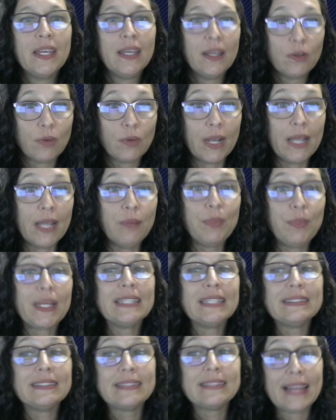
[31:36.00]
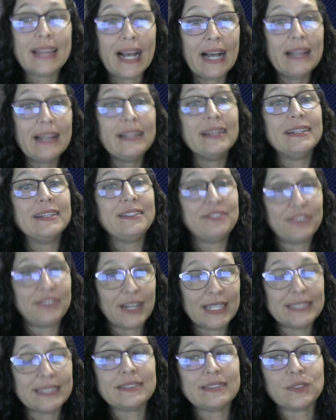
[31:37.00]
right? Because that
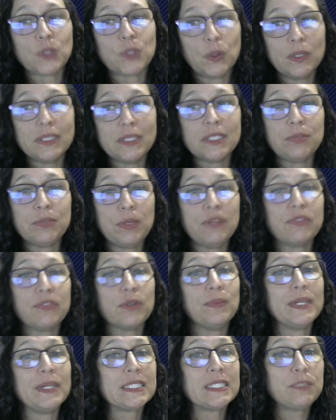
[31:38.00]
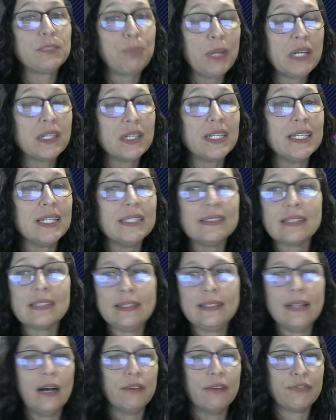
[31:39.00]
advice is going to be from experience
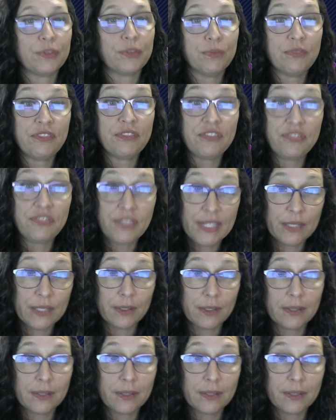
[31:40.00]
and not from fear.